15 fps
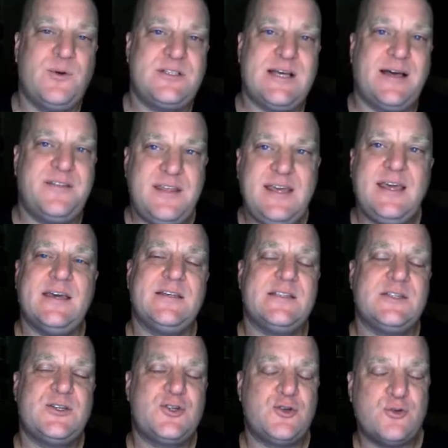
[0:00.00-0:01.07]
which I think
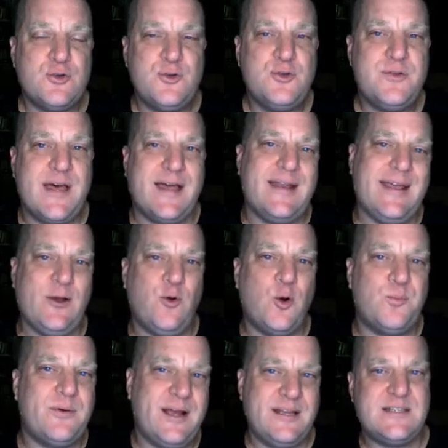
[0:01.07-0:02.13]
is true, that
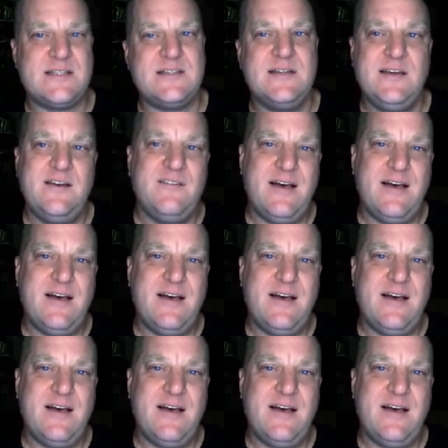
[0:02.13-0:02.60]
incorporates